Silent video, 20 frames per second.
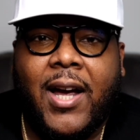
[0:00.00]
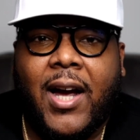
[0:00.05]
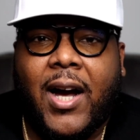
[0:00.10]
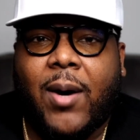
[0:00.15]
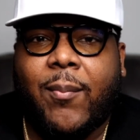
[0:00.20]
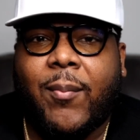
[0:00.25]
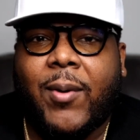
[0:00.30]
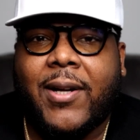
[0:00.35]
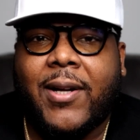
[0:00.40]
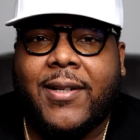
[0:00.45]

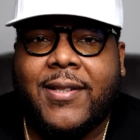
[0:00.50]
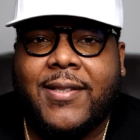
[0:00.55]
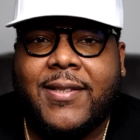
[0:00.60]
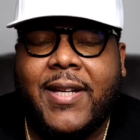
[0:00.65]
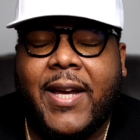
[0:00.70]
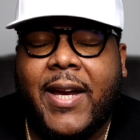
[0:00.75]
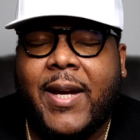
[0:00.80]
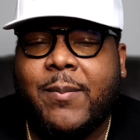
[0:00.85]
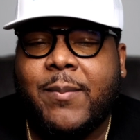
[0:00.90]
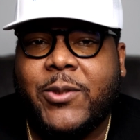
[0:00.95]
i'm on the
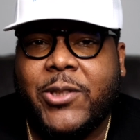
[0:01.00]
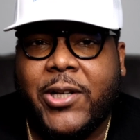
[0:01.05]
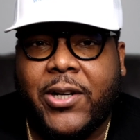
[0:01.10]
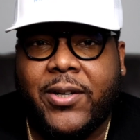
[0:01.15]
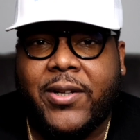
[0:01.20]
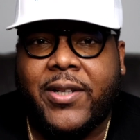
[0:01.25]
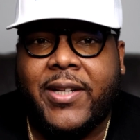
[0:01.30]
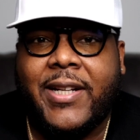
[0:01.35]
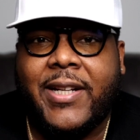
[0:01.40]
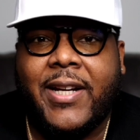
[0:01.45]
same
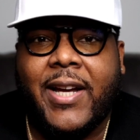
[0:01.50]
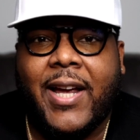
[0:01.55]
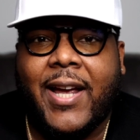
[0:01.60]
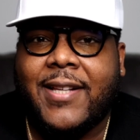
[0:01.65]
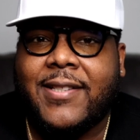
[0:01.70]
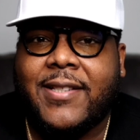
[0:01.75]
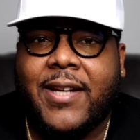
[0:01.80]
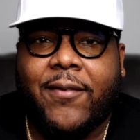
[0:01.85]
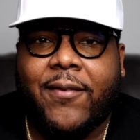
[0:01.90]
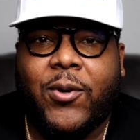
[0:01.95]
journey
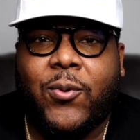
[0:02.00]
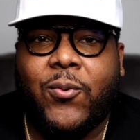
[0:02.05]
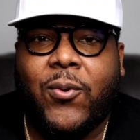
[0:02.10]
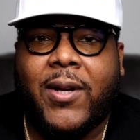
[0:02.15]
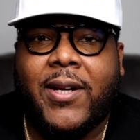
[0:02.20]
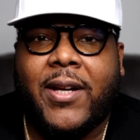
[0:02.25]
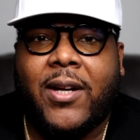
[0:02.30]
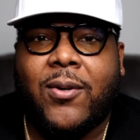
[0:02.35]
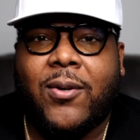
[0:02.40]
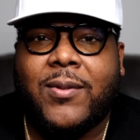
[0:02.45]
as
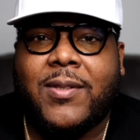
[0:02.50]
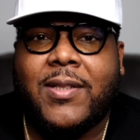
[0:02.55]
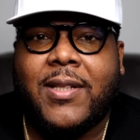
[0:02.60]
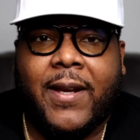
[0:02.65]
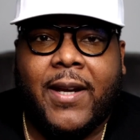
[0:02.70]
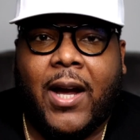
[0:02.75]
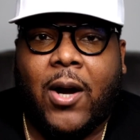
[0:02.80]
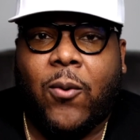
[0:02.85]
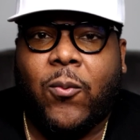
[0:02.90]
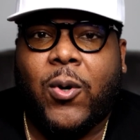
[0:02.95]
everyone else
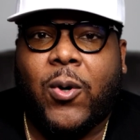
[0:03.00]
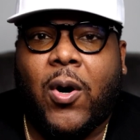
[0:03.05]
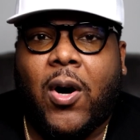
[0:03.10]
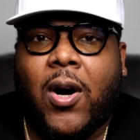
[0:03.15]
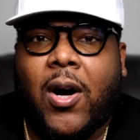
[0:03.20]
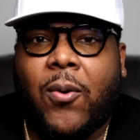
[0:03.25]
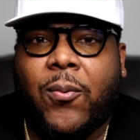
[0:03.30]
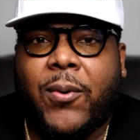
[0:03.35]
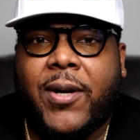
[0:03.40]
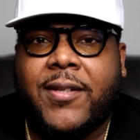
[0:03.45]
and i will
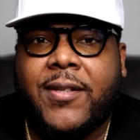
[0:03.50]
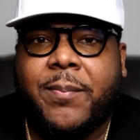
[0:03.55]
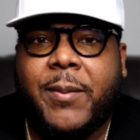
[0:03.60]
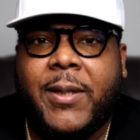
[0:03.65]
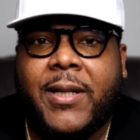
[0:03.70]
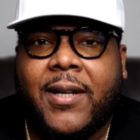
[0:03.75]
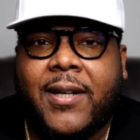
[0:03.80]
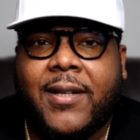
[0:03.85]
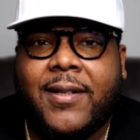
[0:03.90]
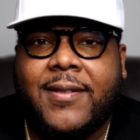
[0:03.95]
always
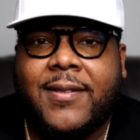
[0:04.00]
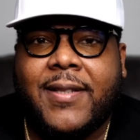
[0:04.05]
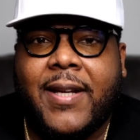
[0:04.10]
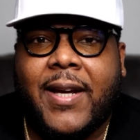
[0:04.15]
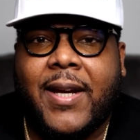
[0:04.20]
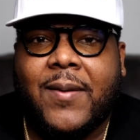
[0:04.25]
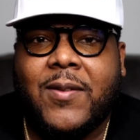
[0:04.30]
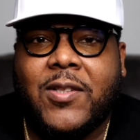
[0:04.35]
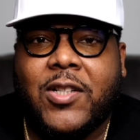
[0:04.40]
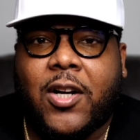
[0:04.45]
be on the
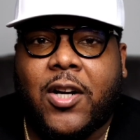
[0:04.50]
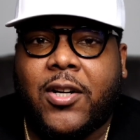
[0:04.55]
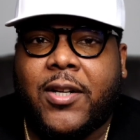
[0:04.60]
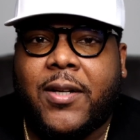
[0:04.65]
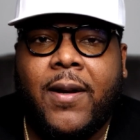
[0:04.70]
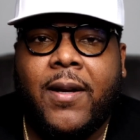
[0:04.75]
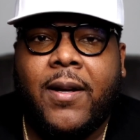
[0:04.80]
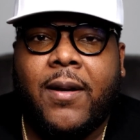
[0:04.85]
same journey